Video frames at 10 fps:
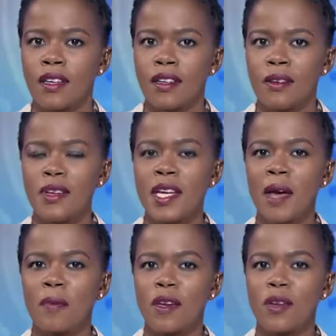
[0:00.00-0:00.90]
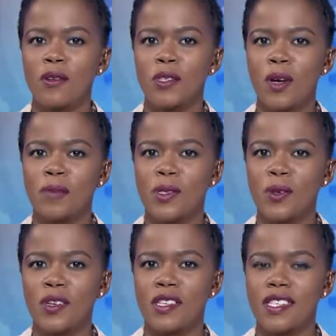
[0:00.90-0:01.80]
Recapping your top
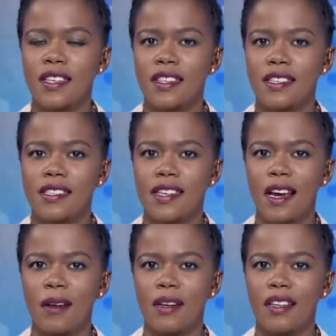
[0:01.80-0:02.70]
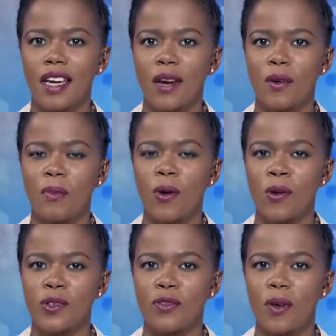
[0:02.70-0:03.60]
stories this hour, a report
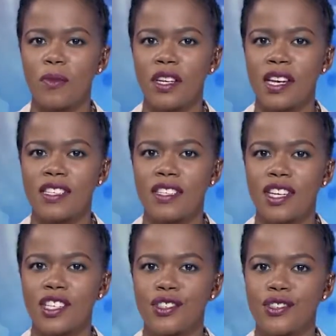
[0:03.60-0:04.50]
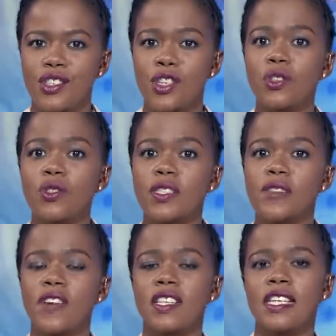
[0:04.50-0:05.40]
from the United Nations Children's
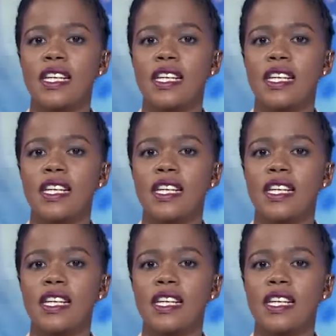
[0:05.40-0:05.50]
Fund